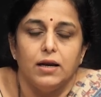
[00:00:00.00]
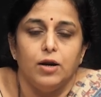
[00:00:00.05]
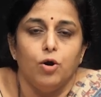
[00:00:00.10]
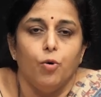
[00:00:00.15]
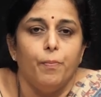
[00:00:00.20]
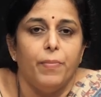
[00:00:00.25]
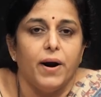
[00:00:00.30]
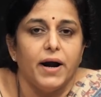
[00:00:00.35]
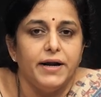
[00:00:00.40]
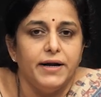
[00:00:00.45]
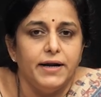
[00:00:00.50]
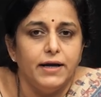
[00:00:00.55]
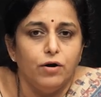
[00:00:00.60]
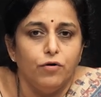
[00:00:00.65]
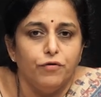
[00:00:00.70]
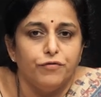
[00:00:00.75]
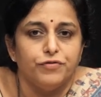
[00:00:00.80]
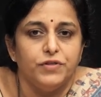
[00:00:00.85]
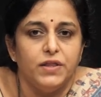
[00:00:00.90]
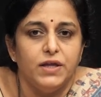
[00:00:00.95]
Now,
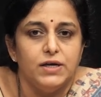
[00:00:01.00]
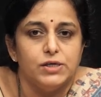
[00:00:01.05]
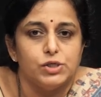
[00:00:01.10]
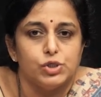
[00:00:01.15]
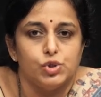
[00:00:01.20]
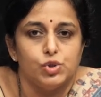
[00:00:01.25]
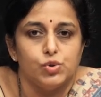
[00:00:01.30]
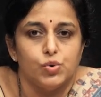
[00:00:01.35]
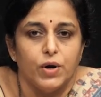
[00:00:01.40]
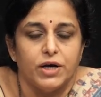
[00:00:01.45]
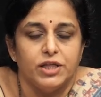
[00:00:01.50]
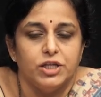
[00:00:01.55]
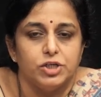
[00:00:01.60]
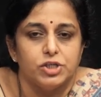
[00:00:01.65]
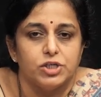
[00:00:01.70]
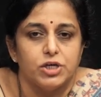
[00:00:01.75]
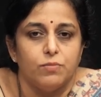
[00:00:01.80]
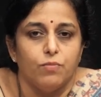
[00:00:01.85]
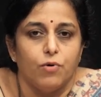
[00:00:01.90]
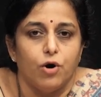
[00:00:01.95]
binding of these two
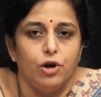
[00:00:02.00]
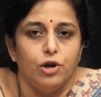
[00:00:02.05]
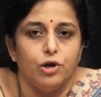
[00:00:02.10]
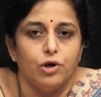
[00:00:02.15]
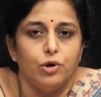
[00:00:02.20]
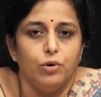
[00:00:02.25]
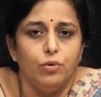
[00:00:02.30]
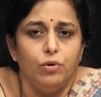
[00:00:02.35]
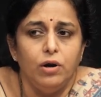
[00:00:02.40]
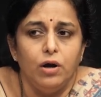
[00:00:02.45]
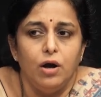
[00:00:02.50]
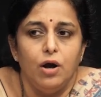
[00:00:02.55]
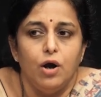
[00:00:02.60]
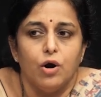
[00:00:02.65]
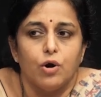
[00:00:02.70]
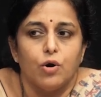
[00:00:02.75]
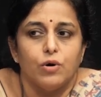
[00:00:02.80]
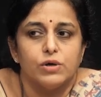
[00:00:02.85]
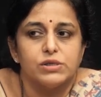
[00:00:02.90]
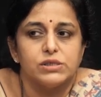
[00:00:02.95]
addition molecule
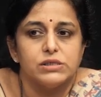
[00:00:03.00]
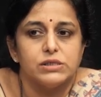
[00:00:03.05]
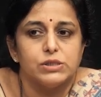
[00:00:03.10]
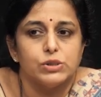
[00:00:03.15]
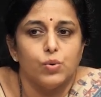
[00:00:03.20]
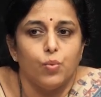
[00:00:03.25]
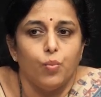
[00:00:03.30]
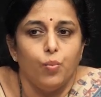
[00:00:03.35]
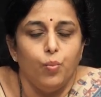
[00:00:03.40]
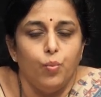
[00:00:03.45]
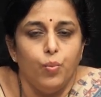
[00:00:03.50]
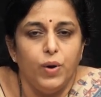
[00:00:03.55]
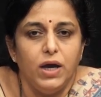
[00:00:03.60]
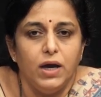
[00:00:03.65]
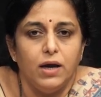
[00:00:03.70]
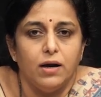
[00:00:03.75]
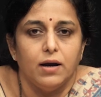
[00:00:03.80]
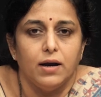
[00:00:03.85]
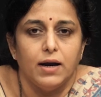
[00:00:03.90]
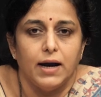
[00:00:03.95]
causes
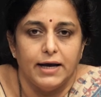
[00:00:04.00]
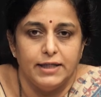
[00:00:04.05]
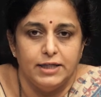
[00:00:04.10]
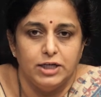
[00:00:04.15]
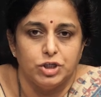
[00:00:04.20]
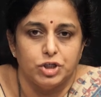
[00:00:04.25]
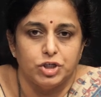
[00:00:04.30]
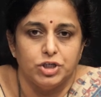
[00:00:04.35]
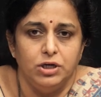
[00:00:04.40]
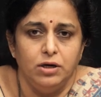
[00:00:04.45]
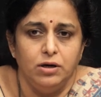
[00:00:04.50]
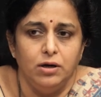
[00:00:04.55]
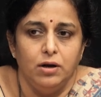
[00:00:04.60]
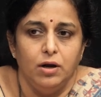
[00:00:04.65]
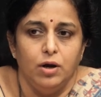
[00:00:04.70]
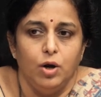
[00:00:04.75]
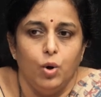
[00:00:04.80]
weak addition,